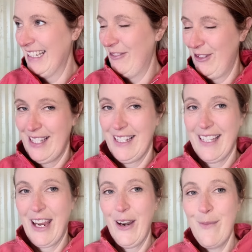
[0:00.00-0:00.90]
It was a
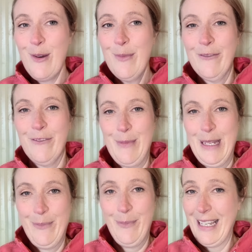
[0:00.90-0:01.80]
scary moment for
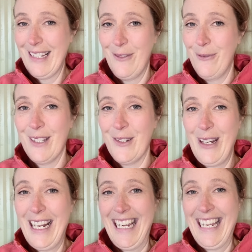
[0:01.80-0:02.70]
me because I wasn't
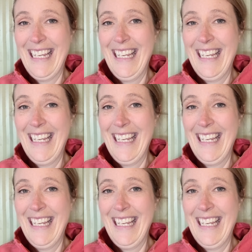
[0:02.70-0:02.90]
ready.